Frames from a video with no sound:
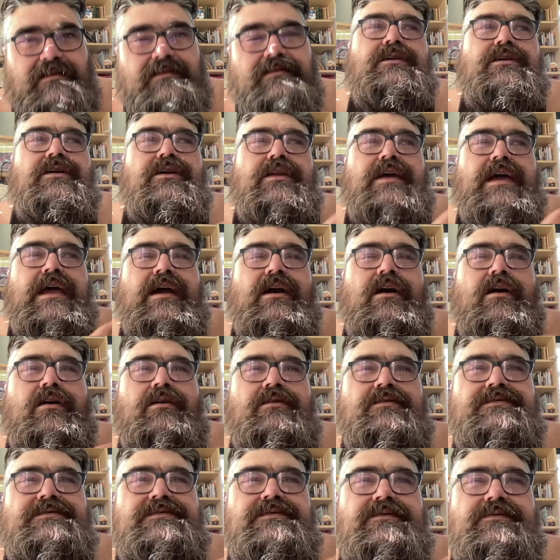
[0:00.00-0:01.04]
Could I
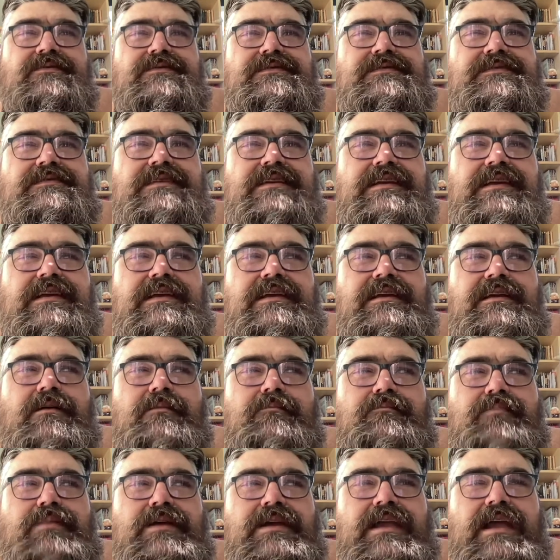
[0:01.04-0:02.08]
also see
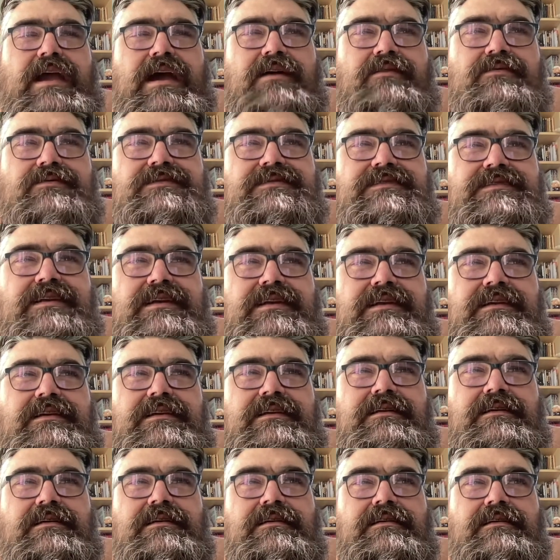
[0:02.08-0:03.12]

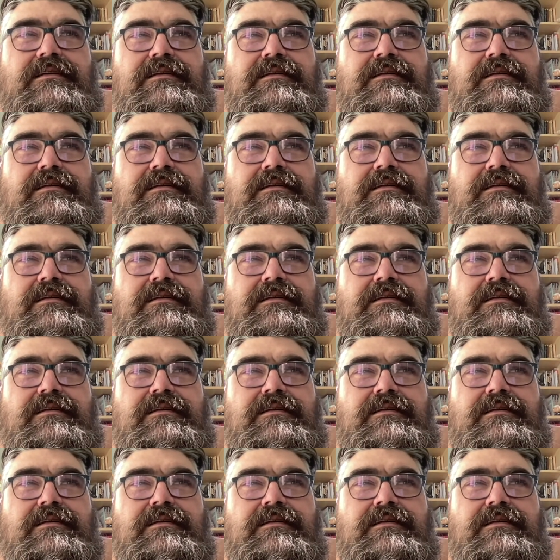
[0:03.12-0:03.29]
Bukowski